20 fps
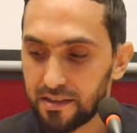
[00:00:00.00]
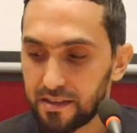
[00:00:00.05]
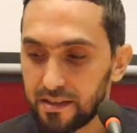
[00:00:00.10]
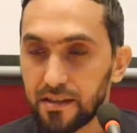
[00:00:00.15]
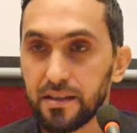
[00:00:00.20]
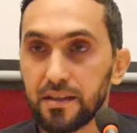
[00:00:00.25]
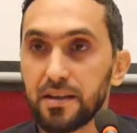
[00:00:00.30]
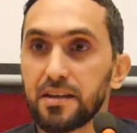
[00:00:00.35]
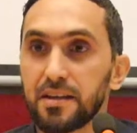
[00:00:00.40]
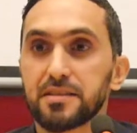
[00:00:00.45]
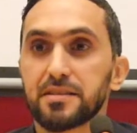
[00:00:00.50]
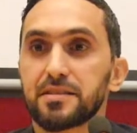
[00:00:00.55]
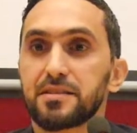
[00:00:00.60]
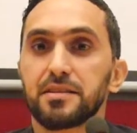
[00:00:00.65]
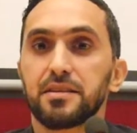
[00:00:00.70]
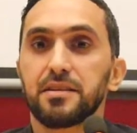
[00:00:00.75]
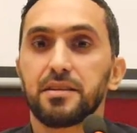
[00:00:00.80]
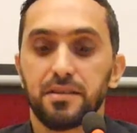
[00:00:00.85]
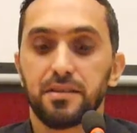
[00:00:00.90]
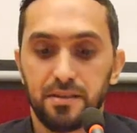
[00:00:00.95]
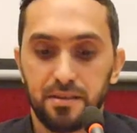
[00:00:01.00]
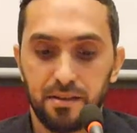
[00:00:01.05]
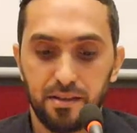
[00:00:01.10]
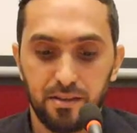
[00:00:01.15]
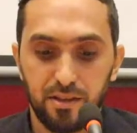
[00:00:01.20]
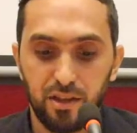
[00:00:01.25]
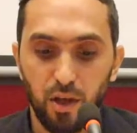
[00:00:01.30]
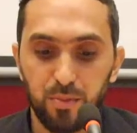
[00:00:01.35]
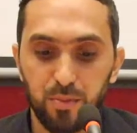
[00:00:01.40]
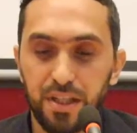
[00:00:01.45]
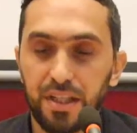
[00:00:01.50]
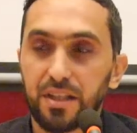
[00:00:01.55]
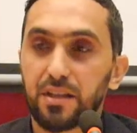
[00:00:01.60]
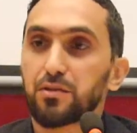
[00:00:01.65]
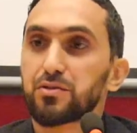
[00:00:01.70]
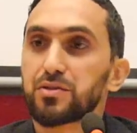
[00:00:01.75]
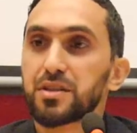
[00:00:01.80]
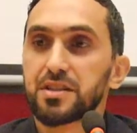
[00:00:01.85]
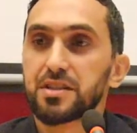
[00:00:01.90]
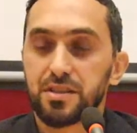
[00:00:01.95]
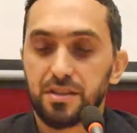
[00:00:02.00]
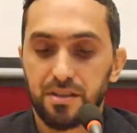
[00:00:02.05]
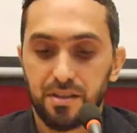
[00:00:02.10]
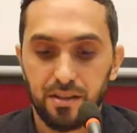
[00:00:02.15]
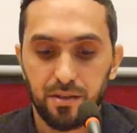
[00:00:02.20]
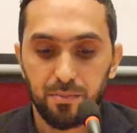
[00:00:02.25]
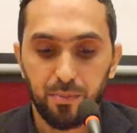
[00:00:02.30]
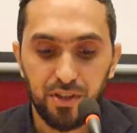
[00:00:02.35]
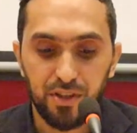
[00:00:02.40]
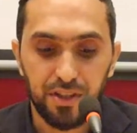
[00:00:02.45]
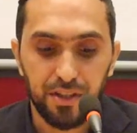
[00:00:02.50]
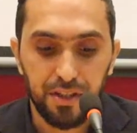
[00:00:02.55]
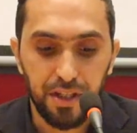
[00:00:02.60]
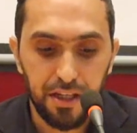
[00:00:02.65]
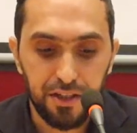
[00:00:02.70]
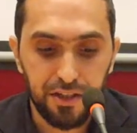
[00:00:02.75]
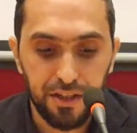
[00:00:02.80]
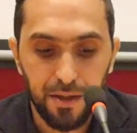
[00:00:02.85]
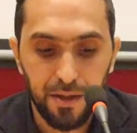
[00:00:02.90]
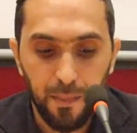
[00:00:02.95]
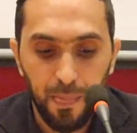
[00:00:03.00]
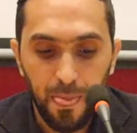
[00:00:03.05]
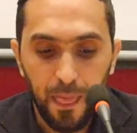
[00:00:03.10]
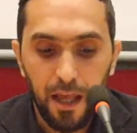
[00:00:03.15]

is the subject of this presentation.